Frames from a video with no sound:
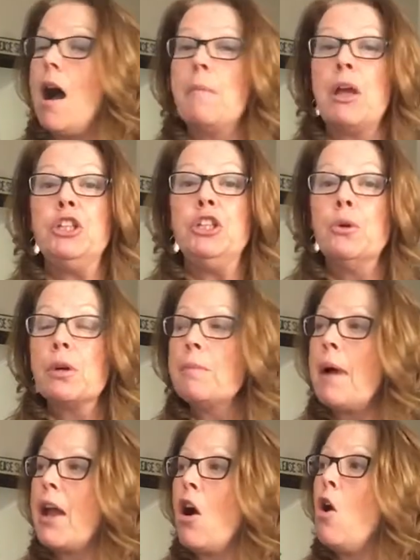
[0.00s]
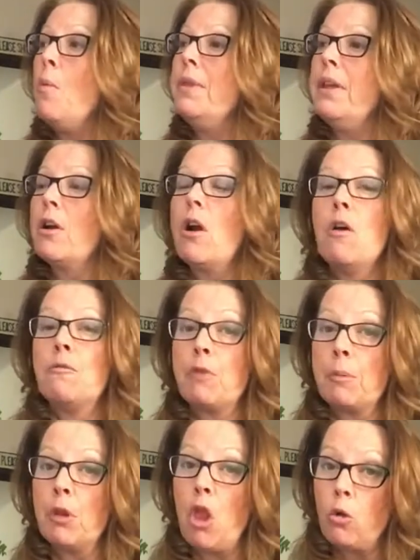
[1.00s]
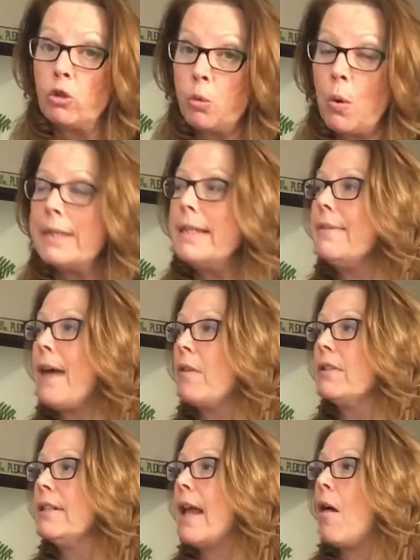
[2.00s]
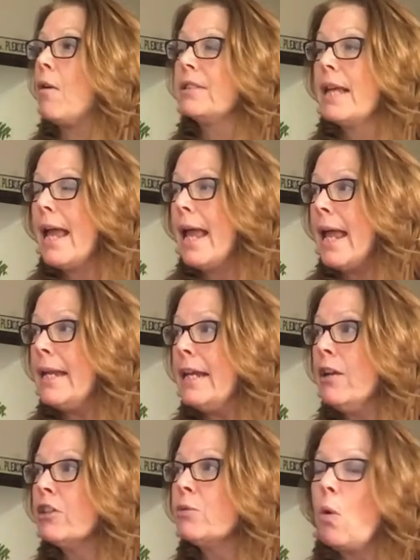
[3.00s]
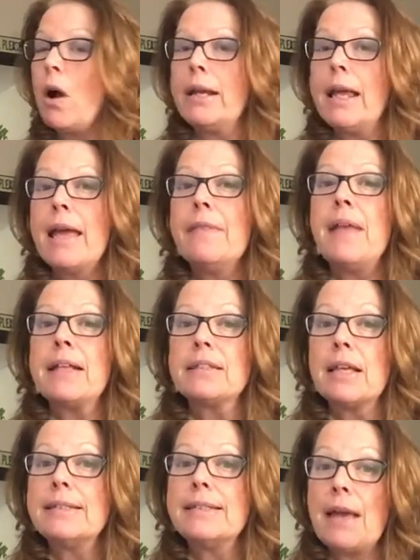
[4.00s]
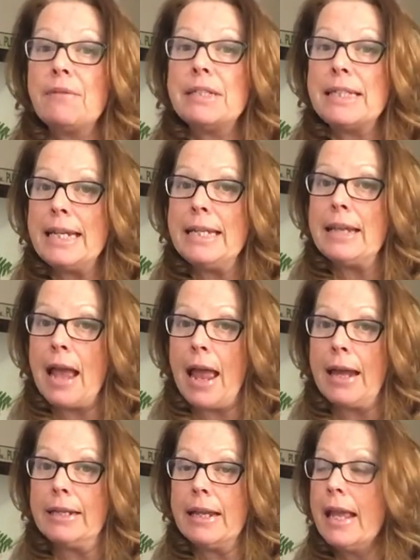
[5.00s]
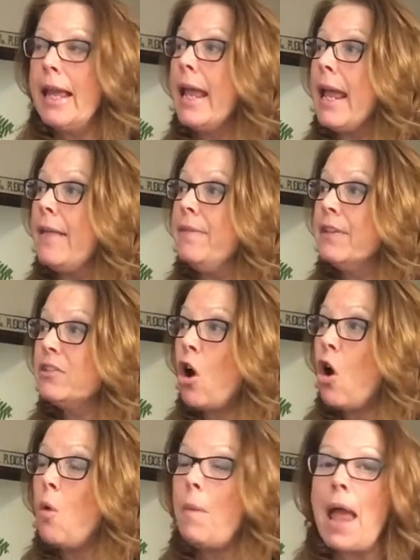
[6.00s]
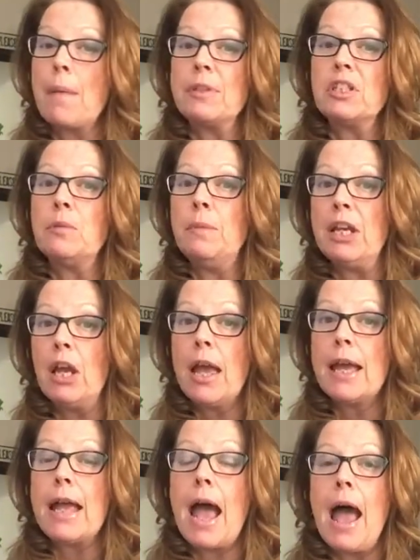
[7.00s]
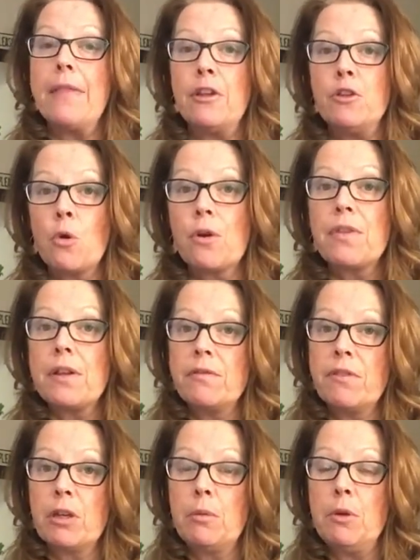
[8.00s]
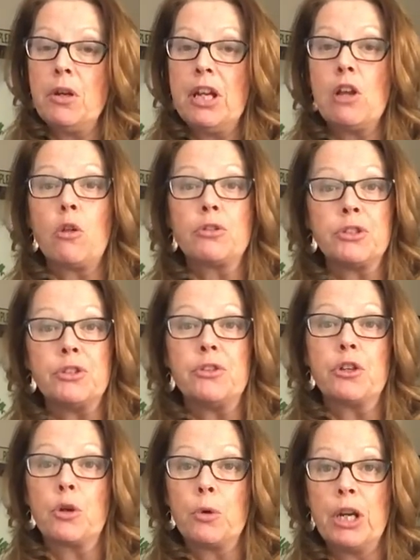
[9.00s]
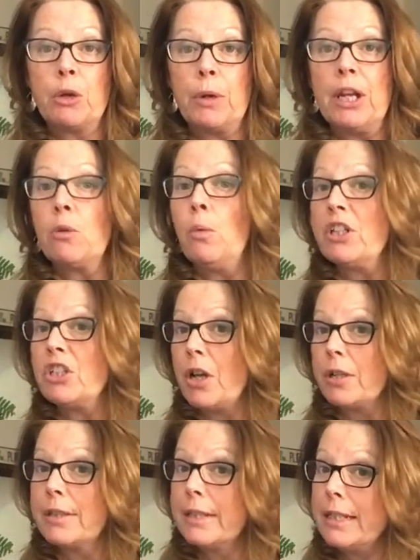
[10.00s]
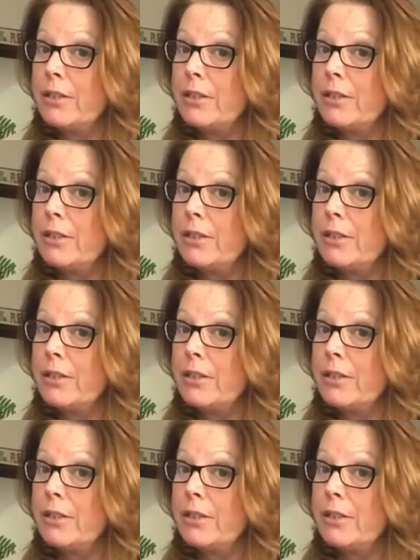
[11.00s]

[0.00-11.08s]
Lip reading: You can buy a home in there for below $20,000. And here's one that's $17,900. And this home happens to be on the north end of the community, closer to the Curry Creek, which does lead to the